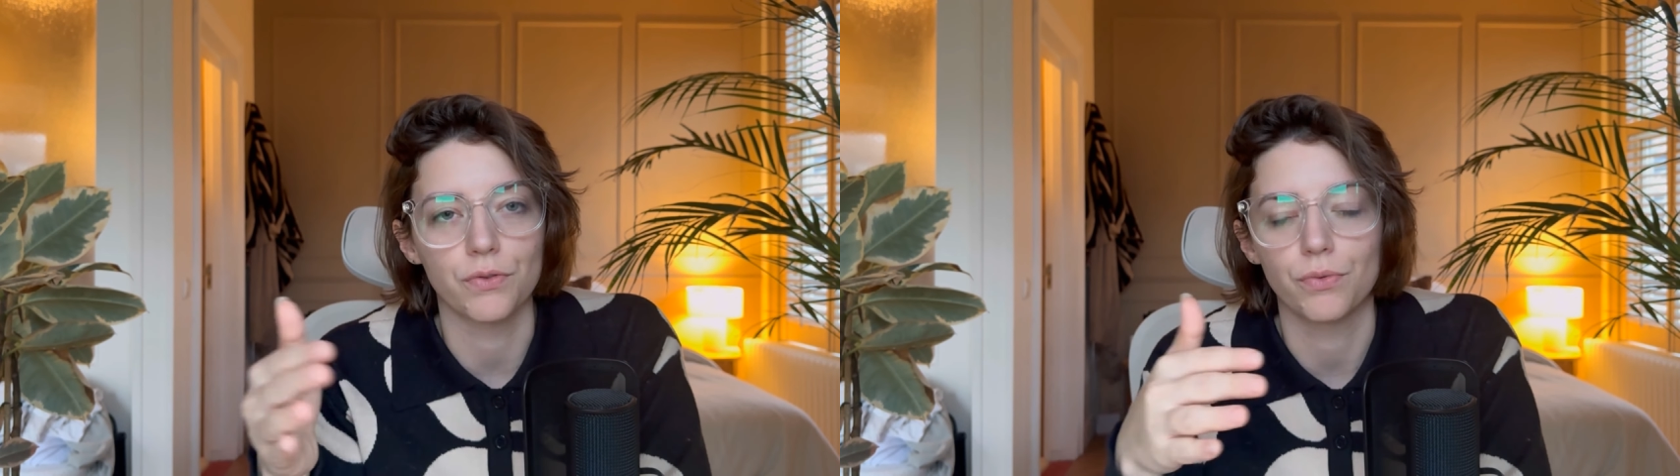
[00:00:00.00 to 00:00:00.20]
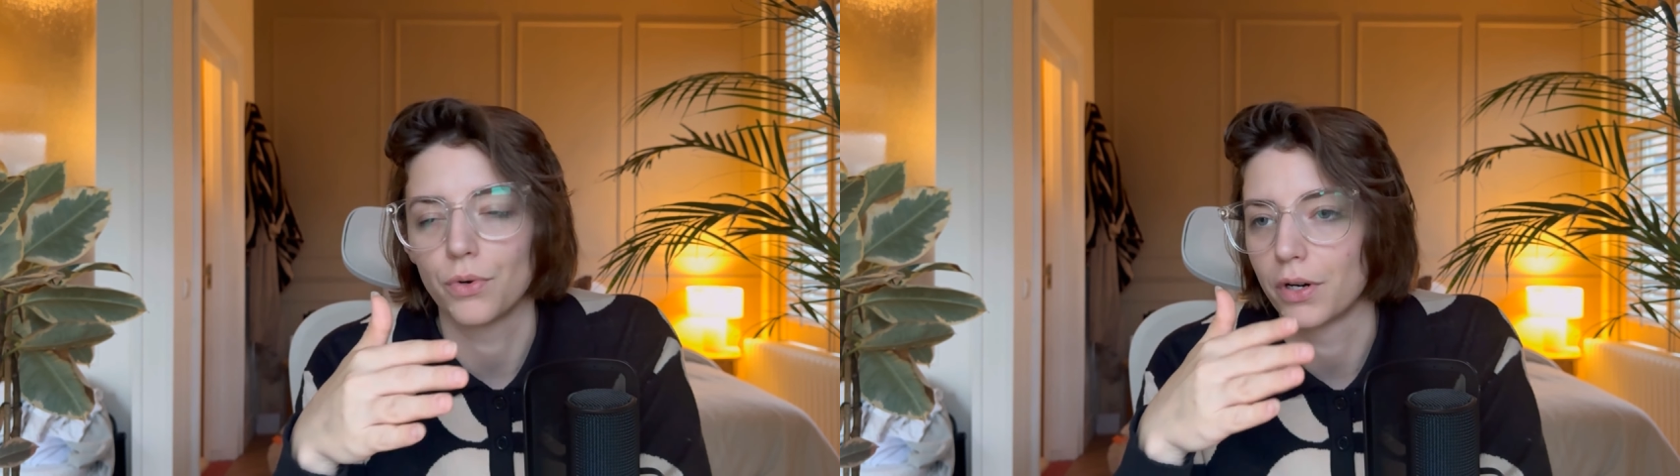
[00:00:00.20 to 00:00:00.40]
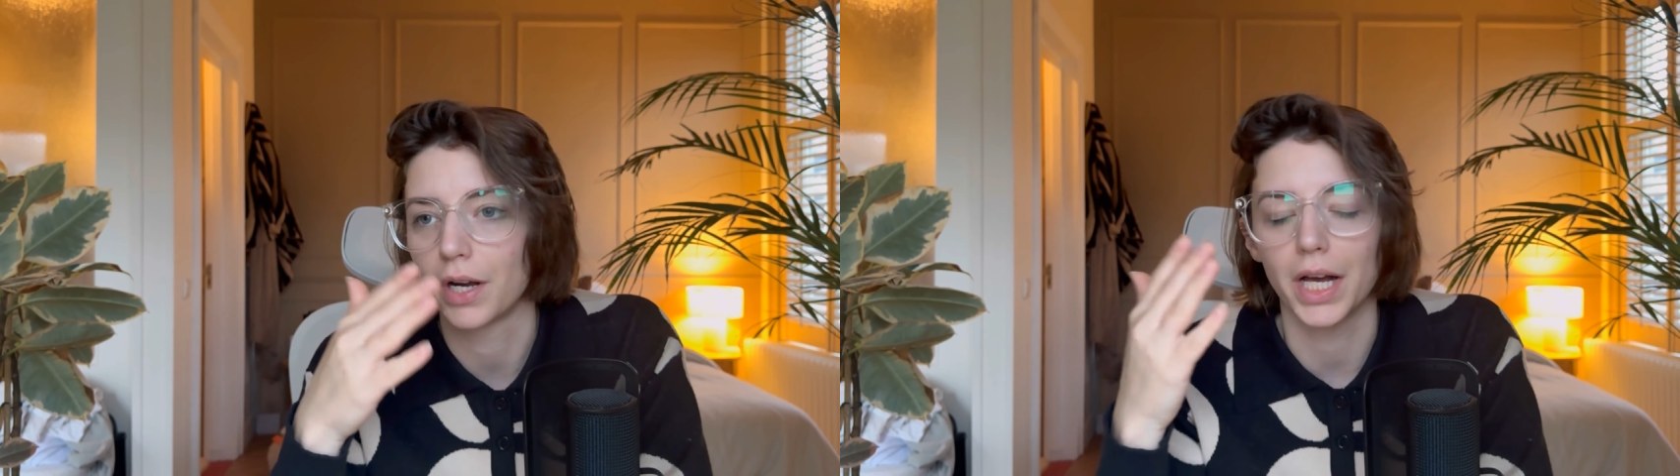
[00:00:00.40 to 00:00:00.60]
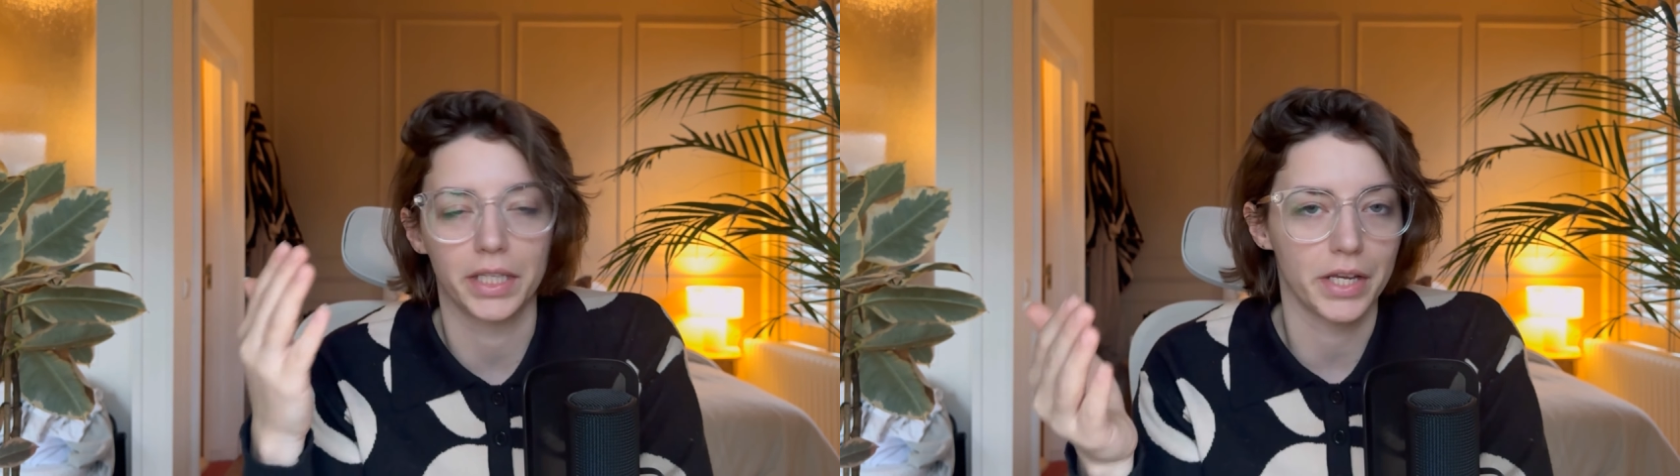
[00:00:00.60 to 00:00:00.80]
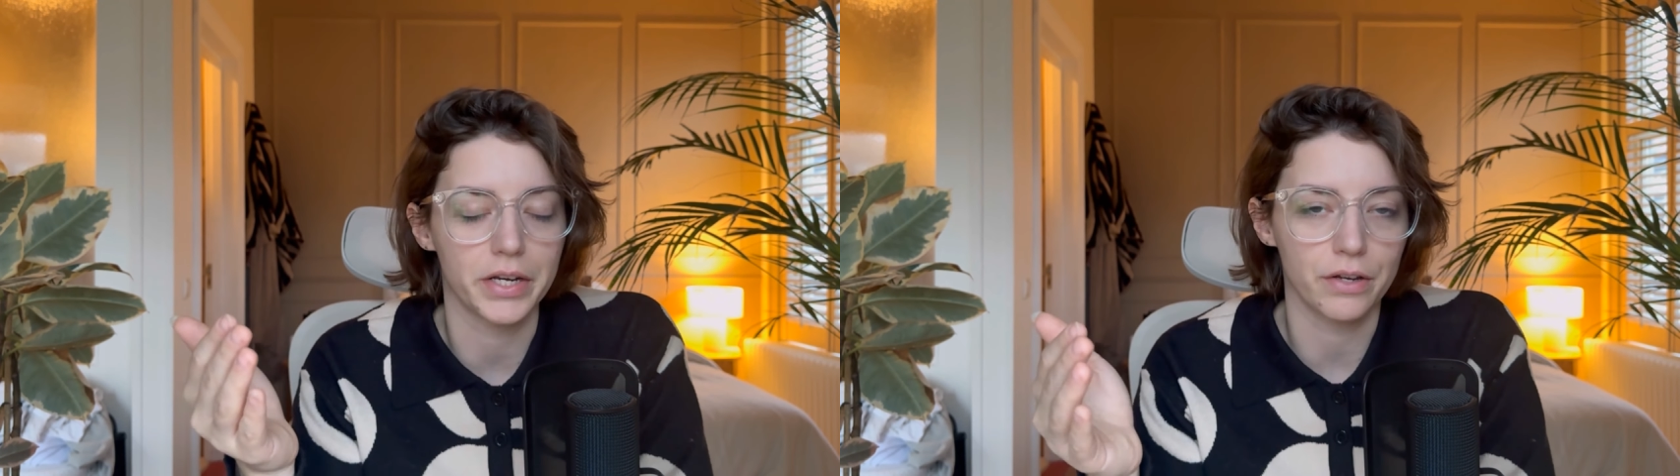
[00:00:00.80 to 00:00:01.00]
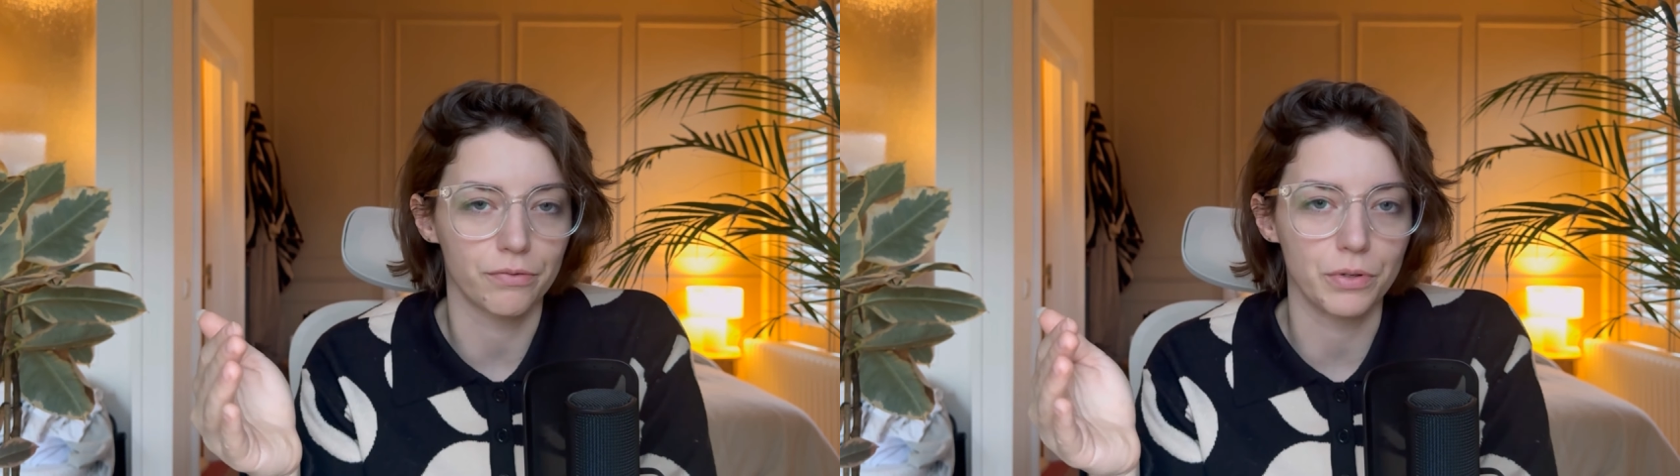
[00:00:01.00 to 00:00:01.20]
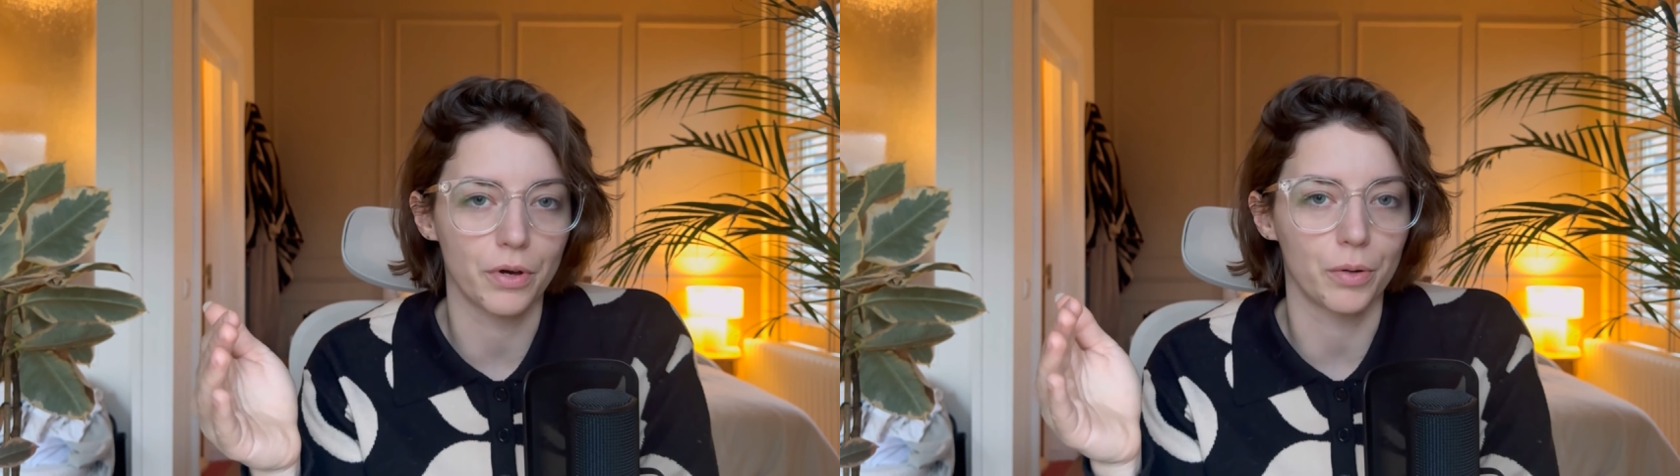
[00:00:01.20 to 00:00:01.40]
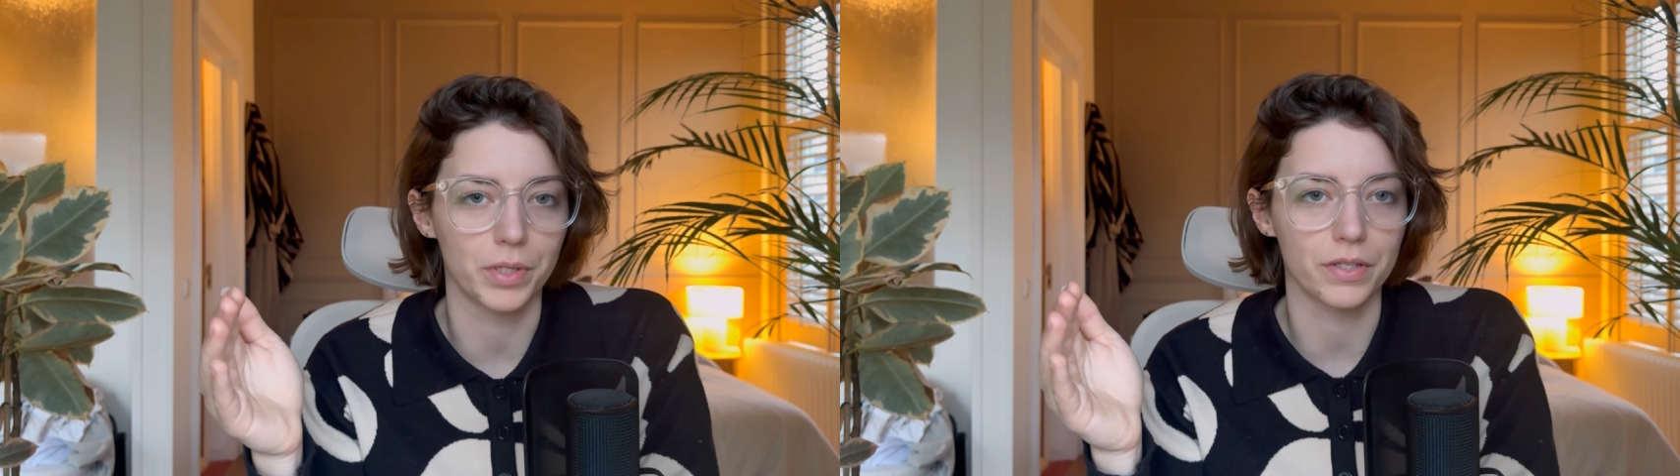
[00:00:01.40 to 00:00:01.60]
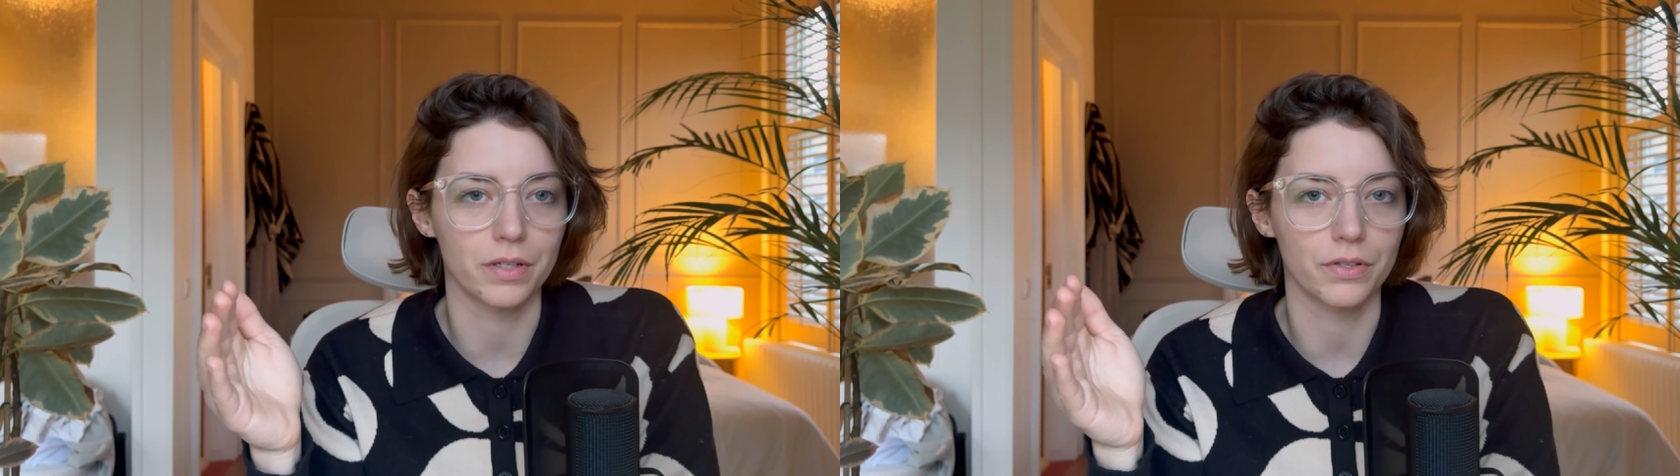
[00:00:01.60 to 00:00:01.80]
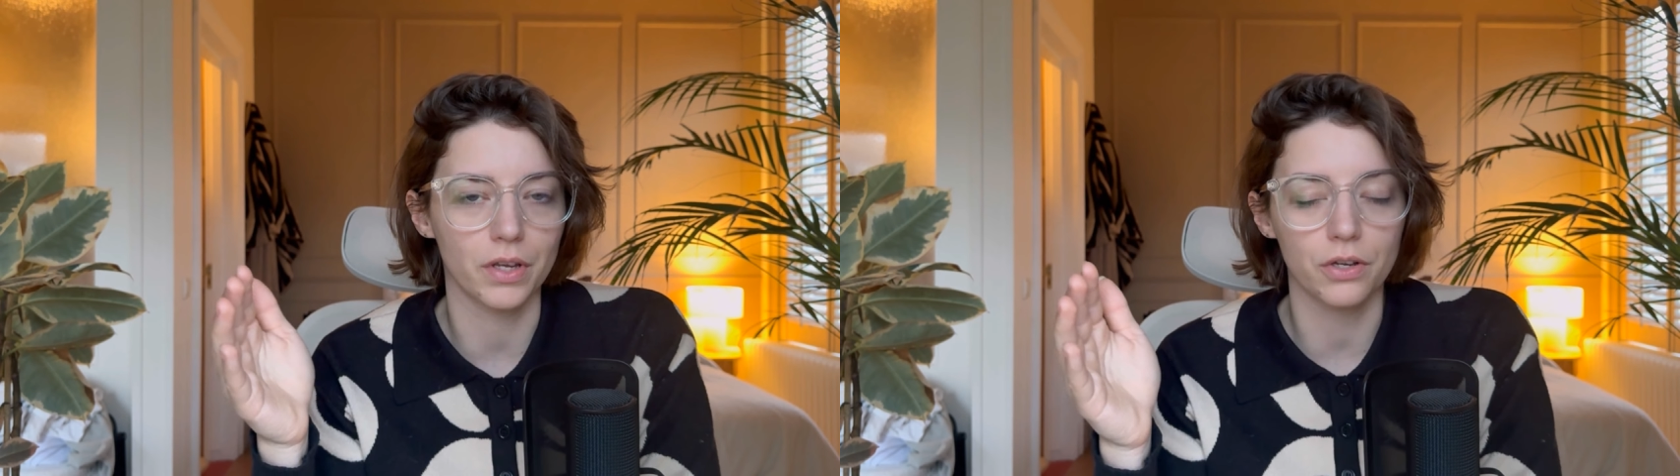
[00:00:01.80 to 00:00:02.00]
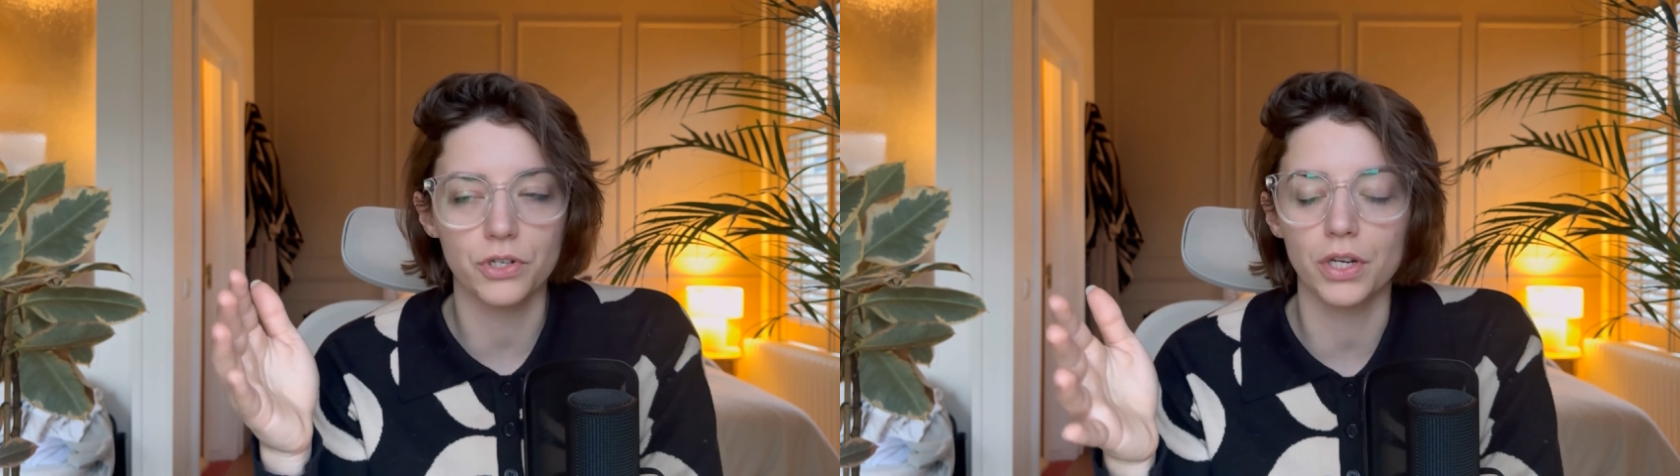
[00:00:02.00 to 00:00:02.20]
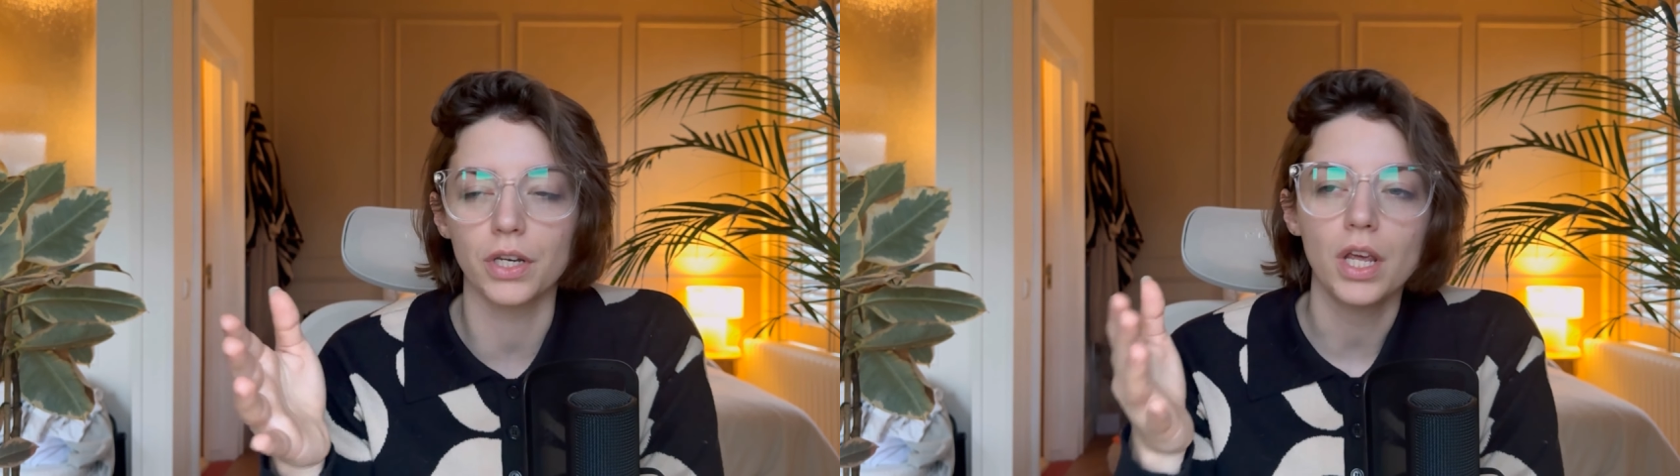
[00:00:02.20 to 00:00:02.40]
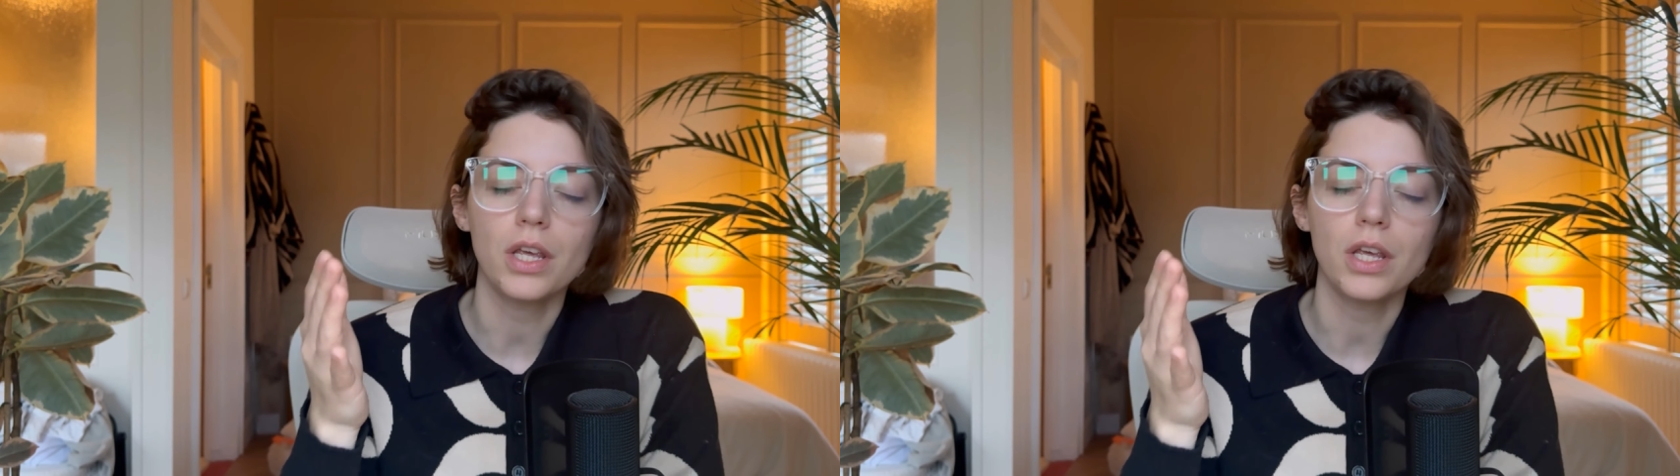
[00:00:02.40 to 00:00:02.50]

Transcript: for highlighting a few comments and discussion,